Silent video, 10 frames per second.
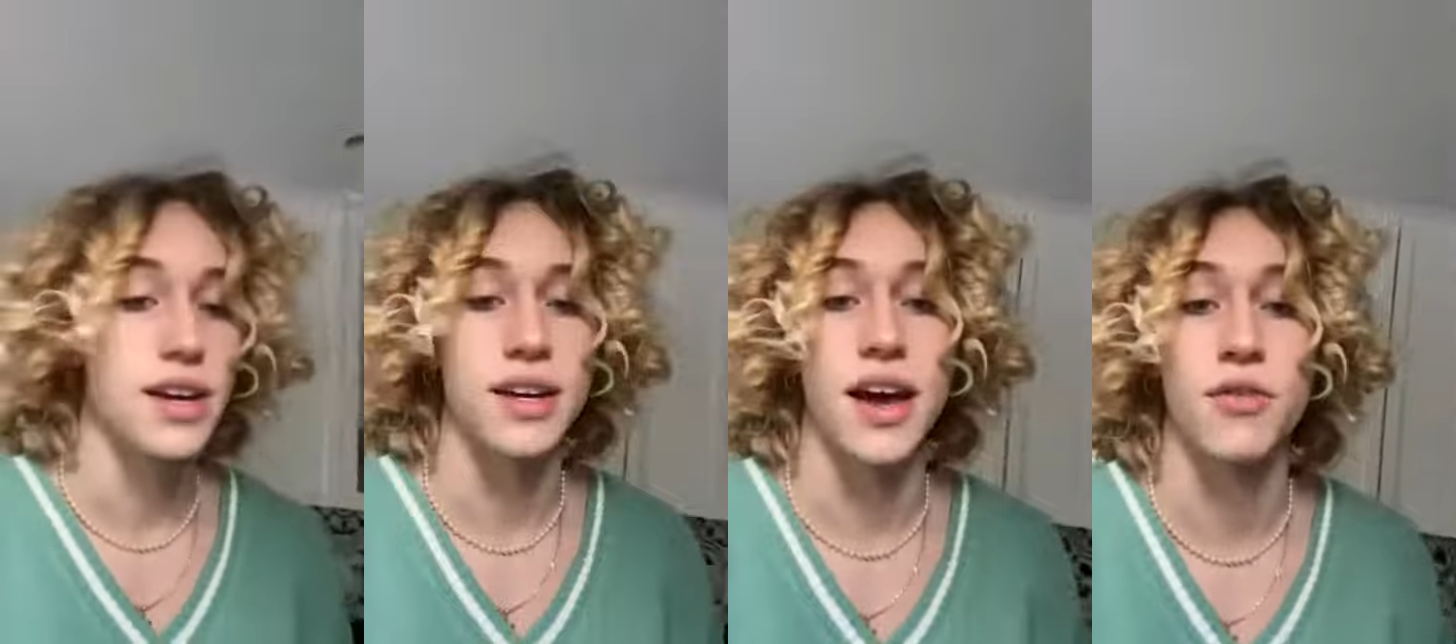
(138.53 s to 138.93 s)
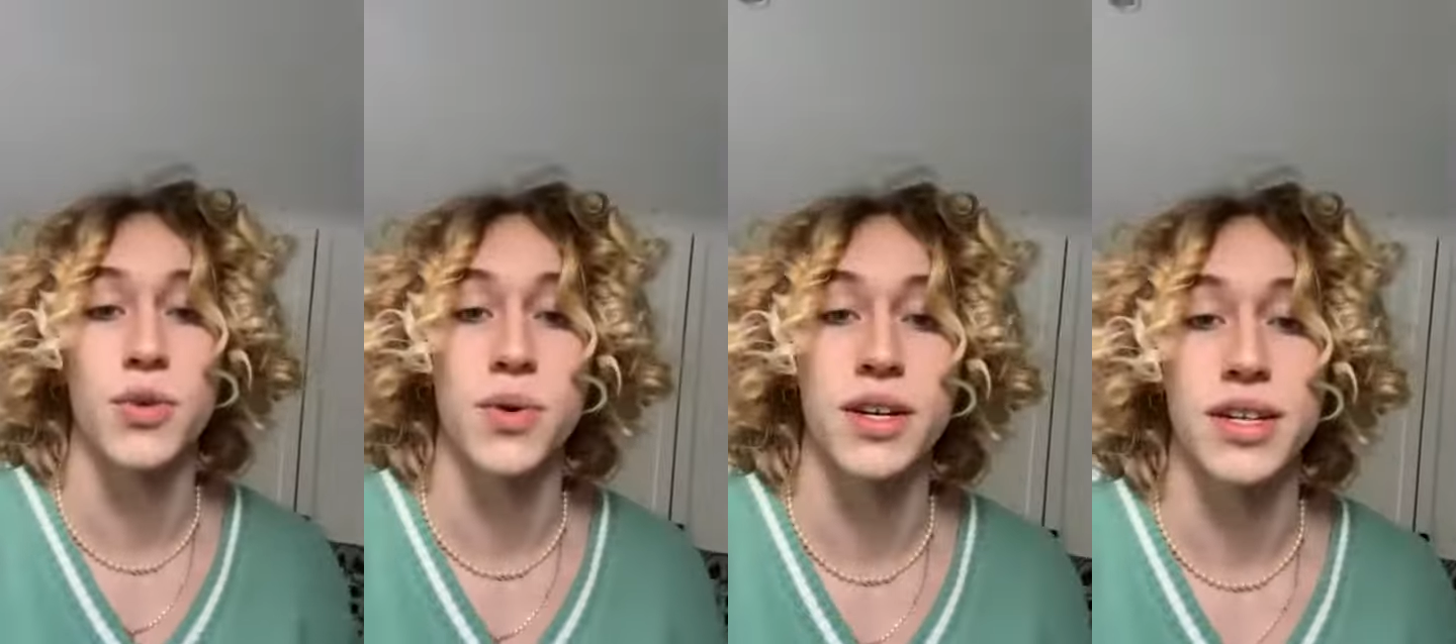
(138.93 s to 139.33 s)
and
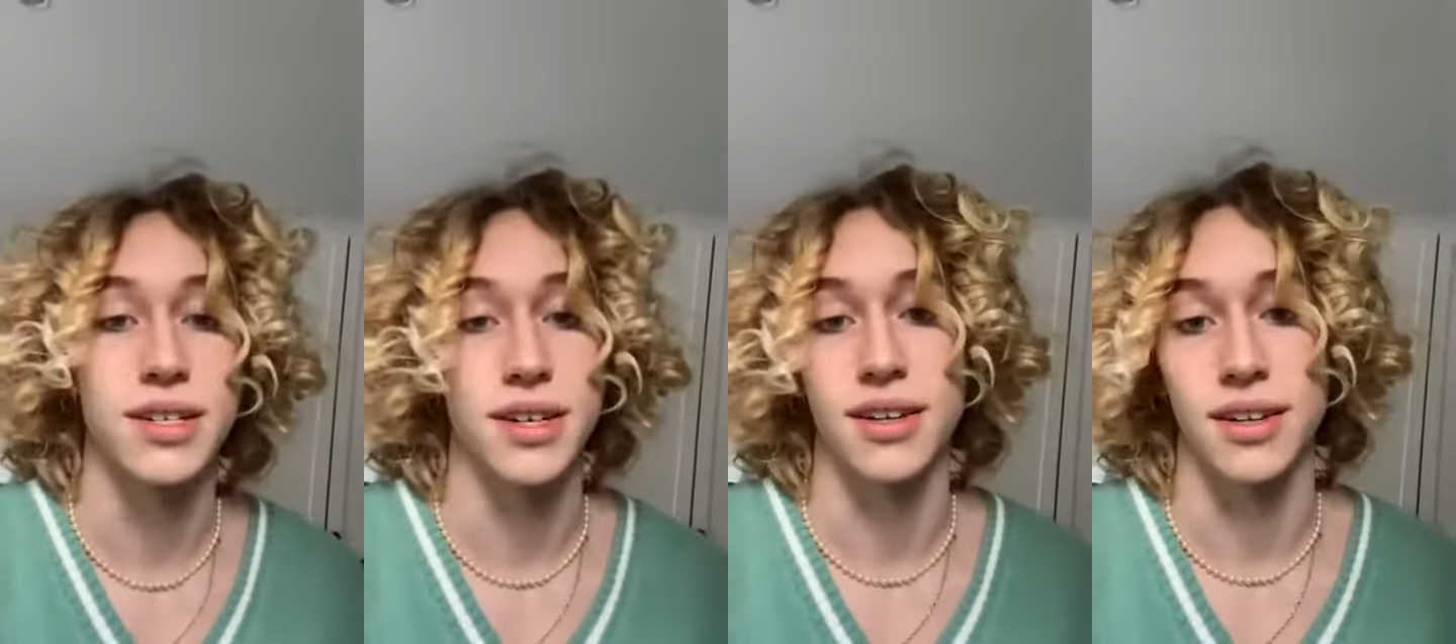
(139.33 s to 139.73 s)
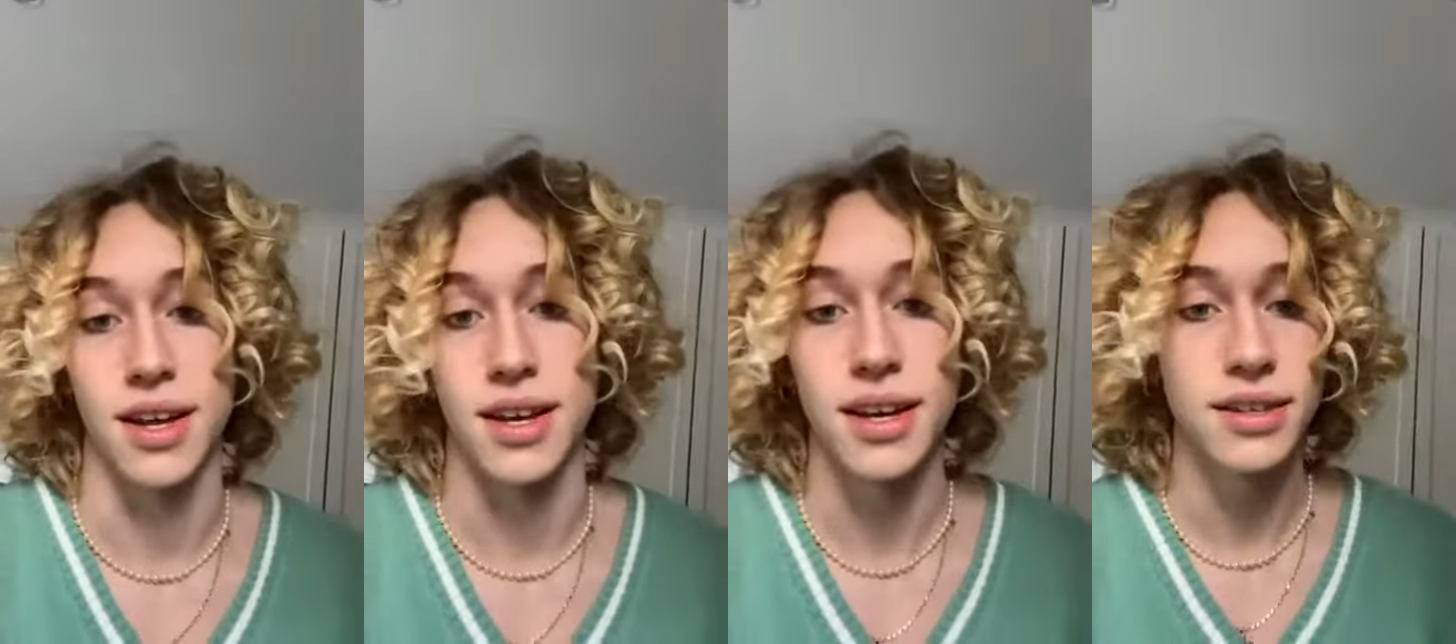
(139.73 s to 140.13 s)
everyone didn't
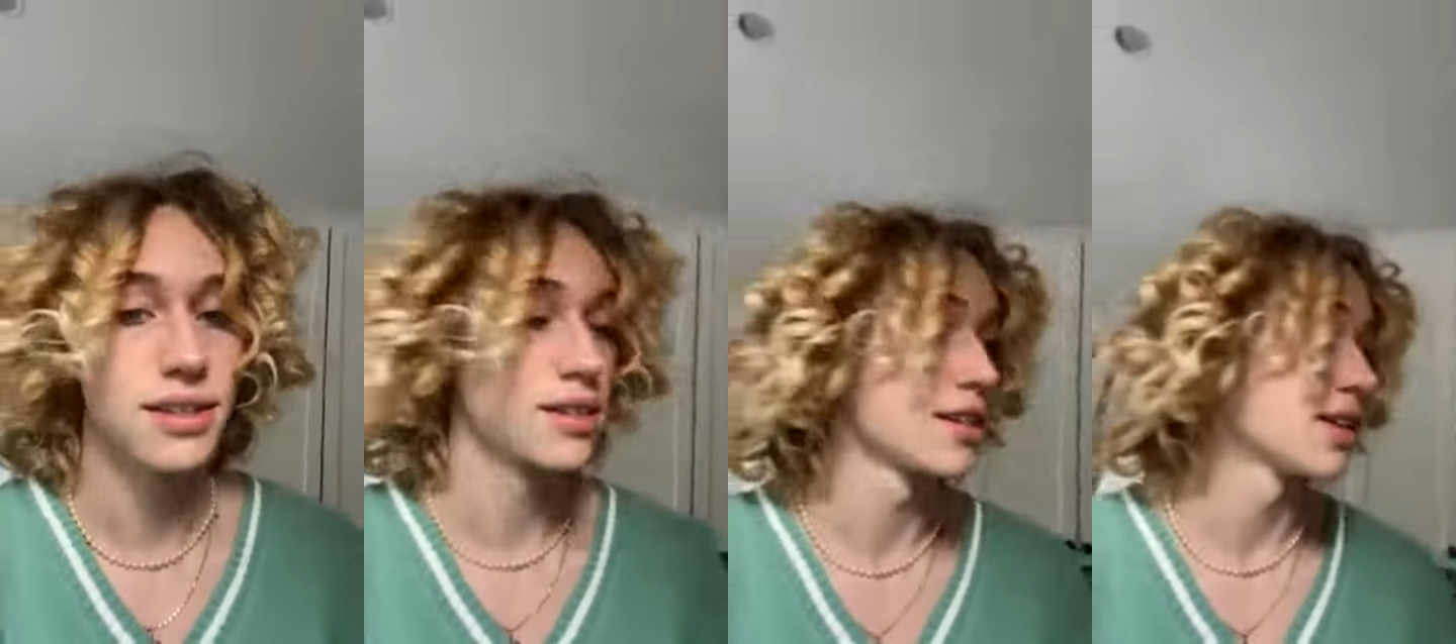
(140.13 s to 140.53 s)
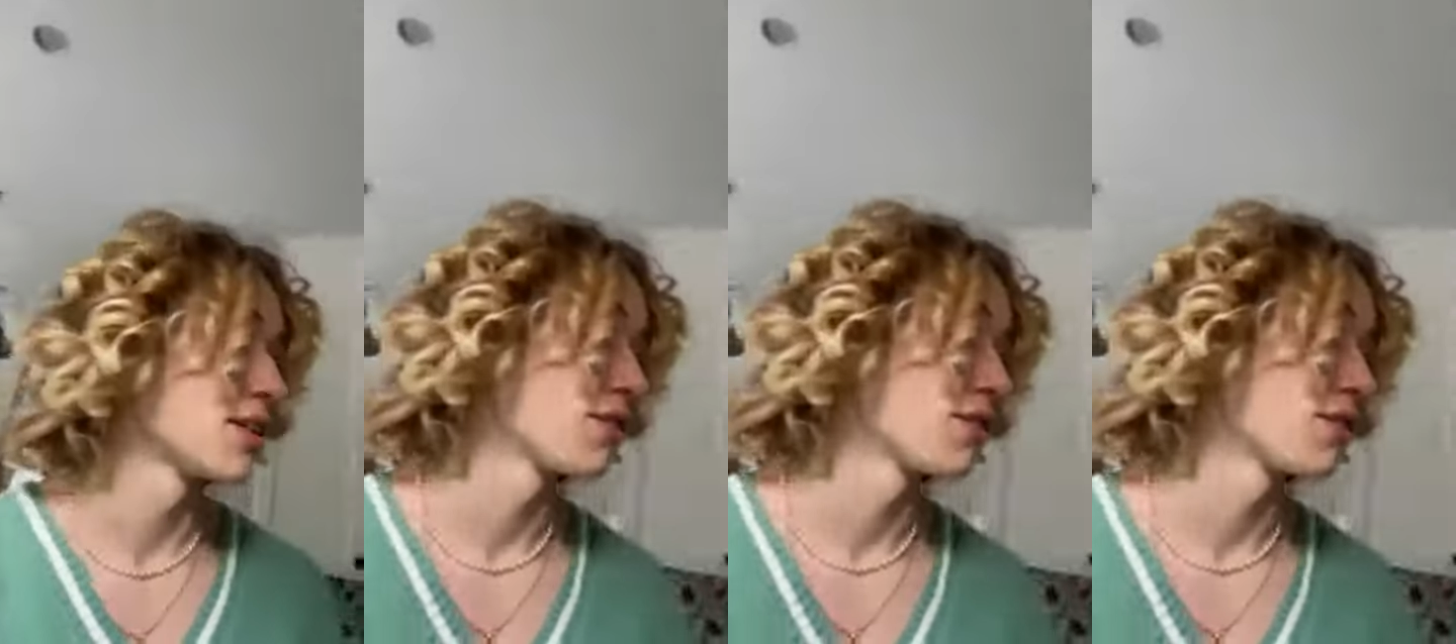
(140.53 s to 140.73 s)
like it